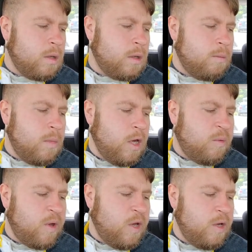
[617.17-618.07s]

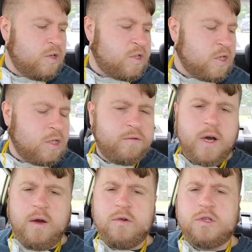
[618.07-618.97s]
maybe
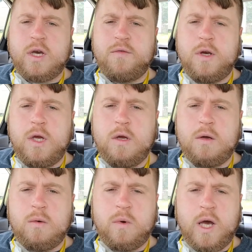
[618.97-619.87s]
65 or 70
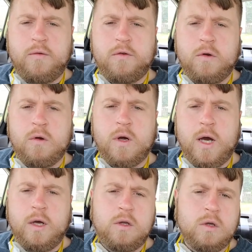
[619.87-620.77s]
after
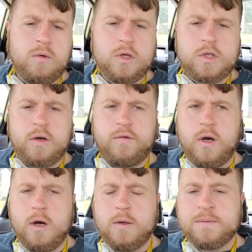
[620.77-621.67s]
I include this stuff
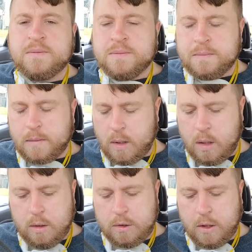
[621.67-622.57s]
here.
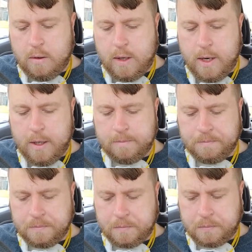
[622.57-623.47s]
So
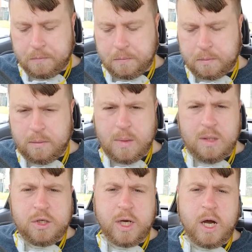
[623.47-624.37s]

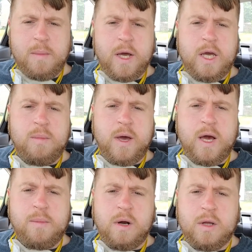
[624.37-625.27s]
check out my
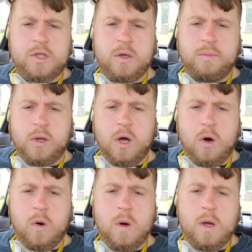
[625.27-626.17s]
eBay. I'm going to list it below.